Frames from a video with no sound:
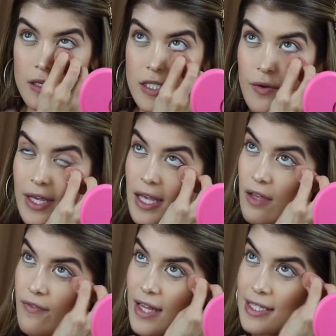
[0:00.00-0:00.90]
So
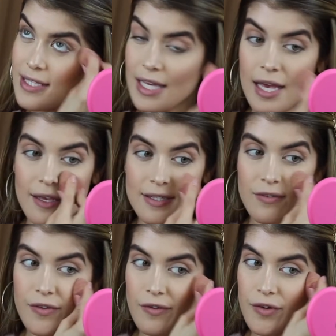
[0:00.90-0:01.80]
if that's the
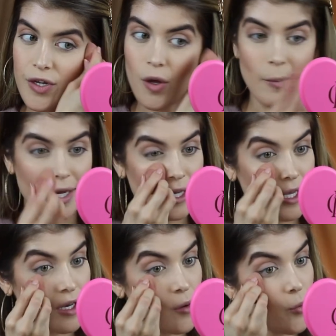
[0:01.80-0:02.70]
case, feel free to go
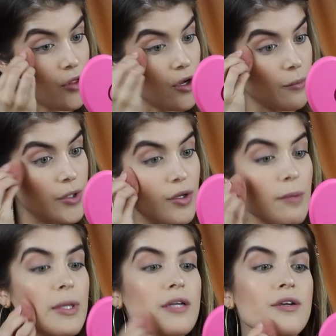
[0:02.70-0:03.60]
back in with your
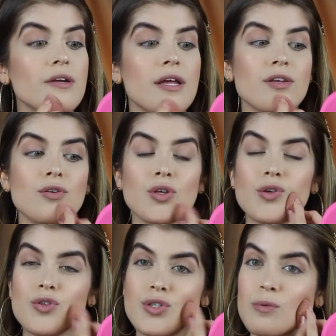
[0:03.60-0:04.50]
beauty blender that you
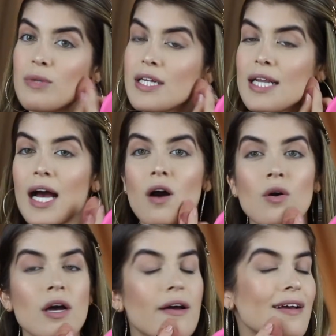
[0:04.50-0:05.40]
use to blend
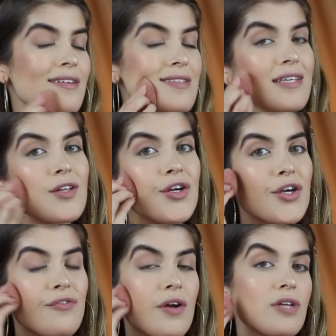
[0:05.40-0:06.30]
out concealer
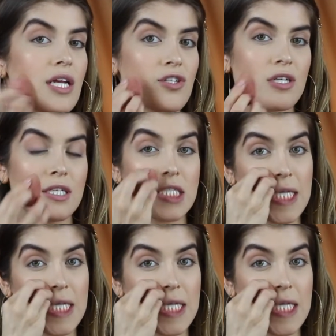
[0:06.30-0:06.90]
or foundation and